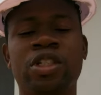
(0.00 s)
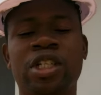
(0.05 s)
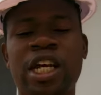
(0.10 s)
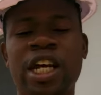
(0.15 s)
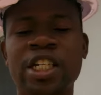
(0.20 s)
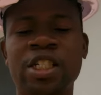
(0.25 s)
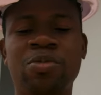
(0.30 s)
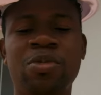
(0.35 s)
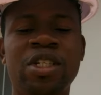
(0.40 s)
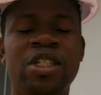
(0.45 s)
so
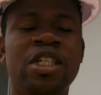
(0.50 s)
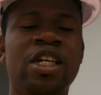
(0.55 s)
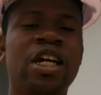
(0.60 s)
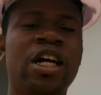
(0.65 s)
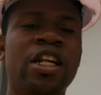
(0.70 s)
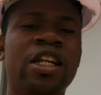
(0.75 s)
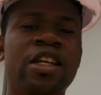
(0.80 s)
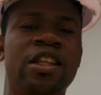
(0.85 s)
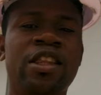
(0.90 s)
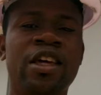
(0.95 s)
that is
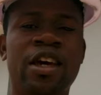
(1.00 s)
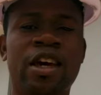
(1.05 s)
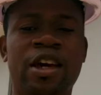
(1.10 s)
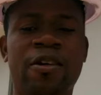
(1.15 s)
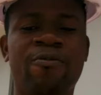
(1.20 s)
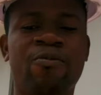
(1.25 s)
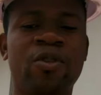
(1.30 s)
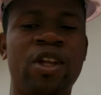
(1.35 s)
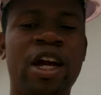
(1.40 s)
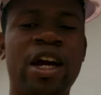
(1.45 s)
basically the
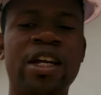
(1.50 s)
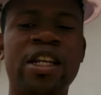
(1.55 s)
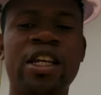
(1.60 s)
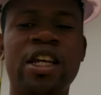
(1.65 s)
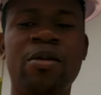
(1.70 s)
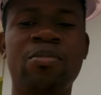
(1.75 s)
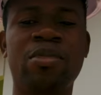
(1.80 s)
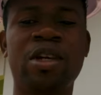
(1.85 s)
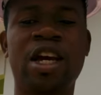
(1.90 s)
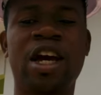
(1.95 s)

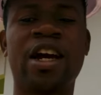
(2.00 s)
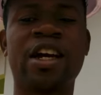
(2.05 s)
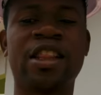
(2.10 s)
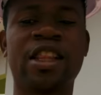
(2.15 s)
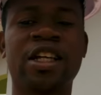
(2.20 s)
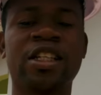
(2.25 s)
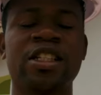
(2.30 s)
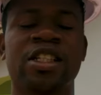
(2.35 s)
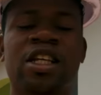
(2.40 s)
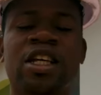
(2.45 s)
idea
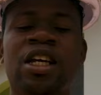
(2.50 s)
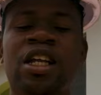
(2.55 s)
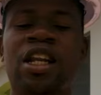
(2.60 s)
behind that.